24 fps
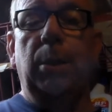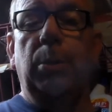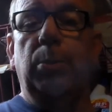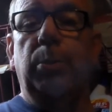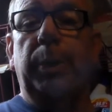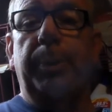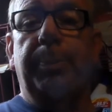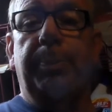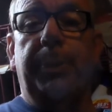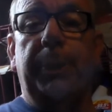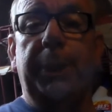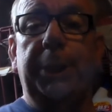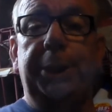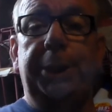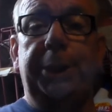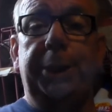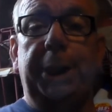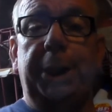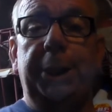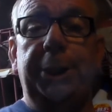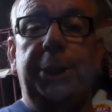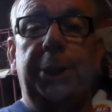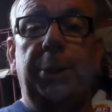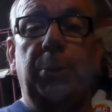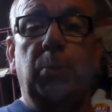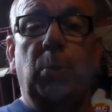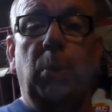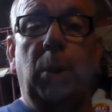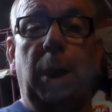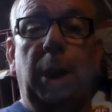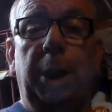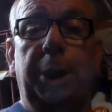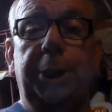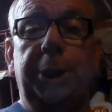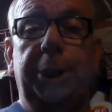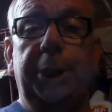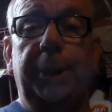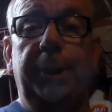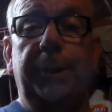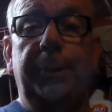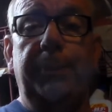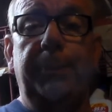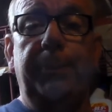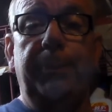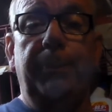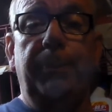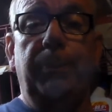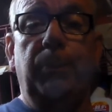We appreciate you
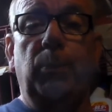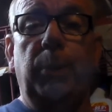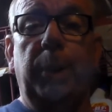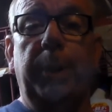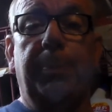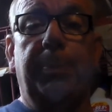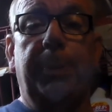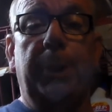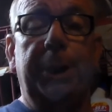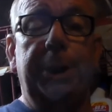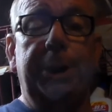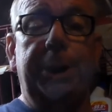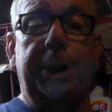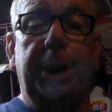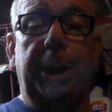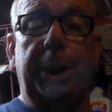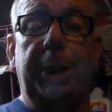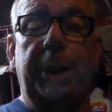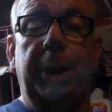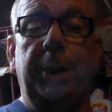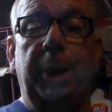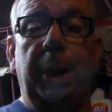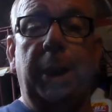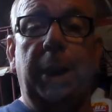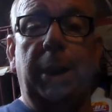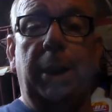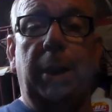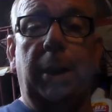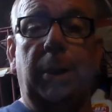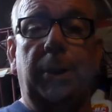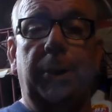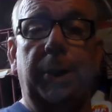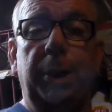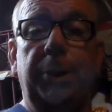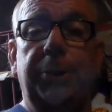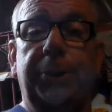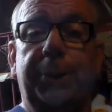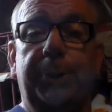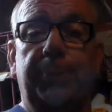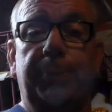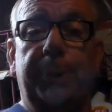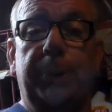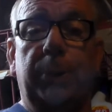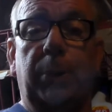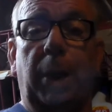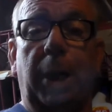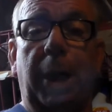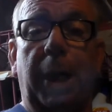watching. We appreciate our new
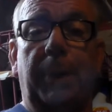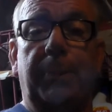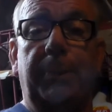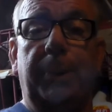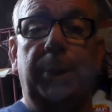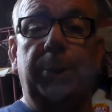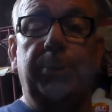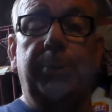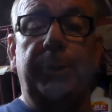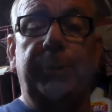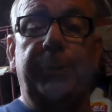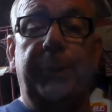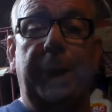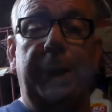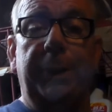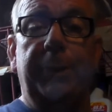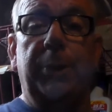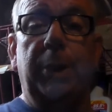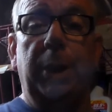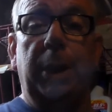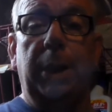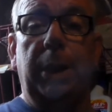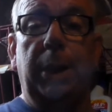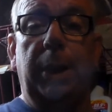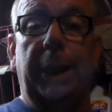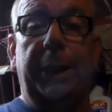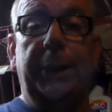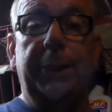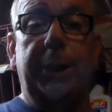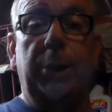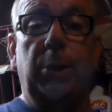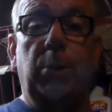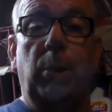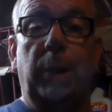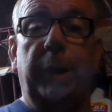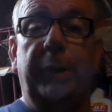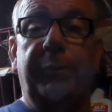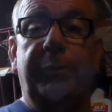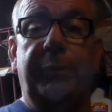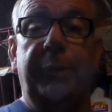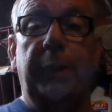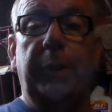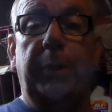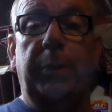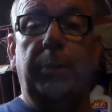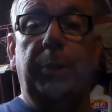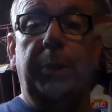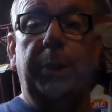subscribers. We've had actually quite a
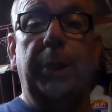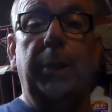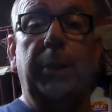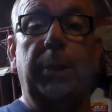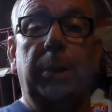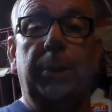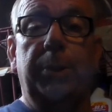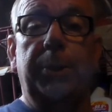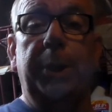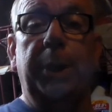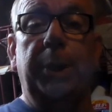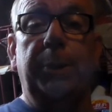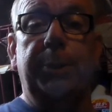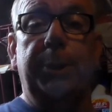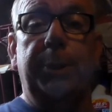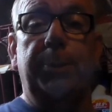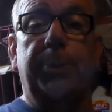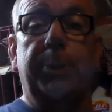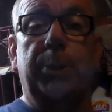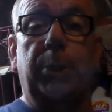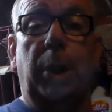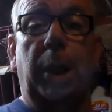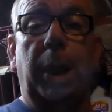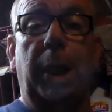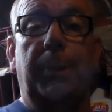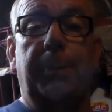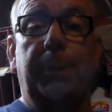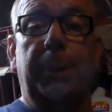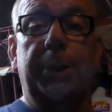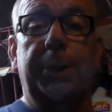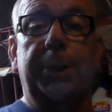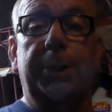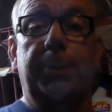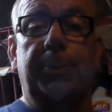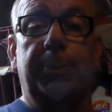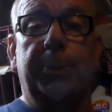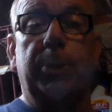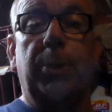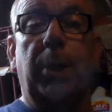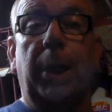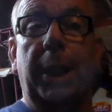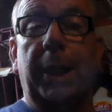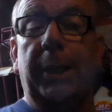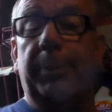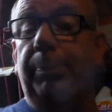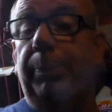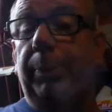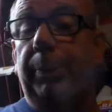few new subscribers
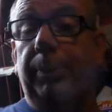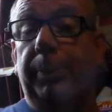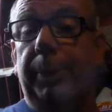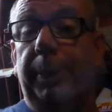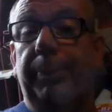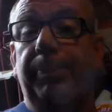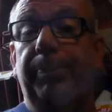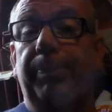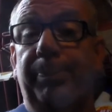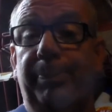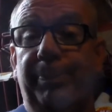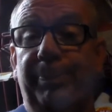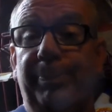subscribe, and